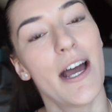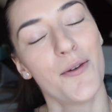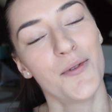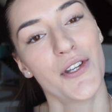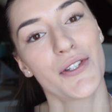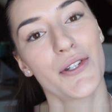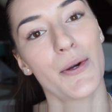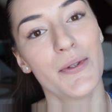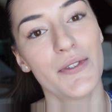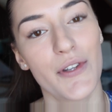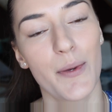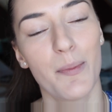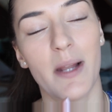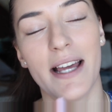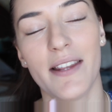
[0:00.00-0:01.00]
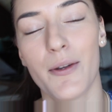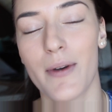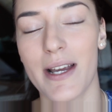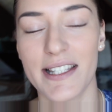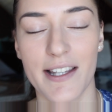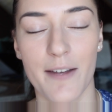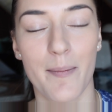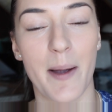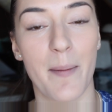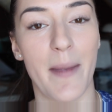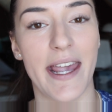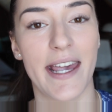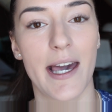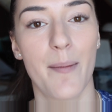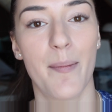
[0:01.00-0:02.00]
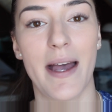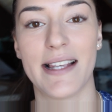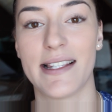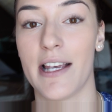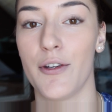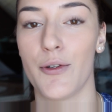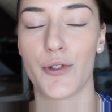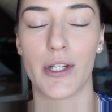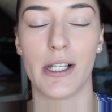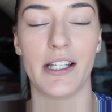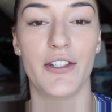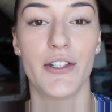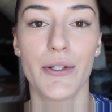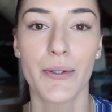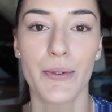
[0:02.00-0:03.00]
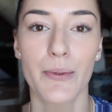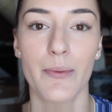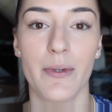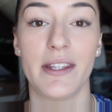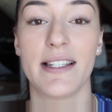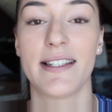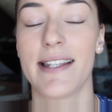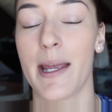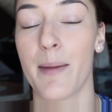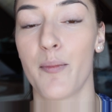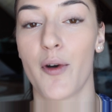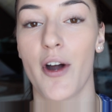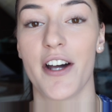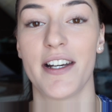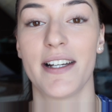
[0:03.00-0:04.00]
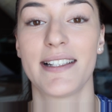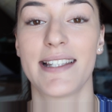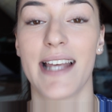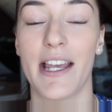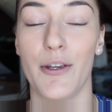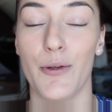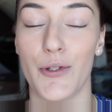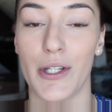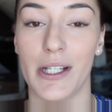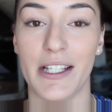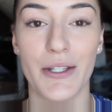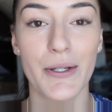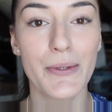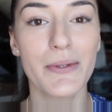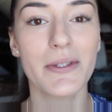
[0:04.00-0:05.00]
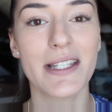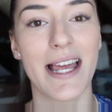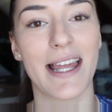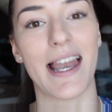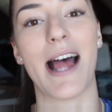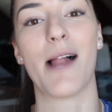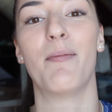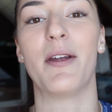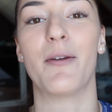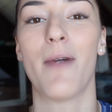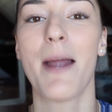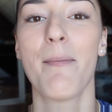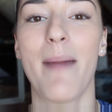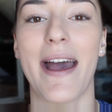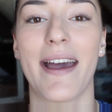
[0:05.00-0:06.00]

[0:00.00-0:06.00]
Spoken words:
Now I'm just going to apply the rest of my makeup as I usually do with the same products I usually use, and I'll be right